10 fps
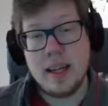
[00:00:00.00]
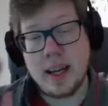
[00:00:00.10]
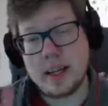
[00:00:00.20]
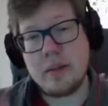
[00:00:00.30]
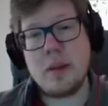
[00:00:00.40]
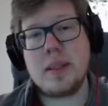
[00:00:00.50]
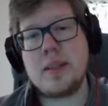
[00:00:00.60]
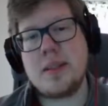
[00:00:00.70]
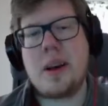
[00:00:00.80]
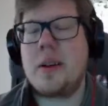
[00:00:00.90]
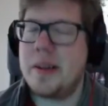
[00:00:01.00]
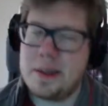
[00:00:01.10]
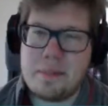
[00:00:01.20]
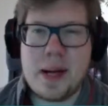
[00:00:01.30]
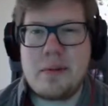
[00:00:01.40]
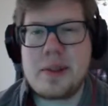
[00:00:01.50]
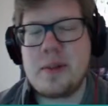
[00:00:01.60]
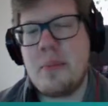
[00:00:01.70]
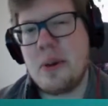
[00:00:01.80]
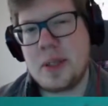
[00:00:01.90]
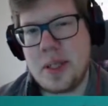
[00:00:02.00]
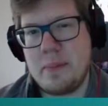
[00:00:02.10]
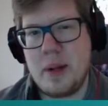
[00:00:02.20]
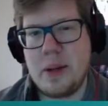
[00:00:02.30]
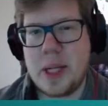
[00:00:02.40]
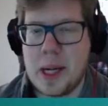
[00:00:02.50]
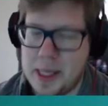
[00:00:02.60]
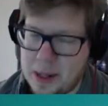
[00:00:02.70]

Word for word: Hey everyone, this is Lana and I'm back with some more Subnautica.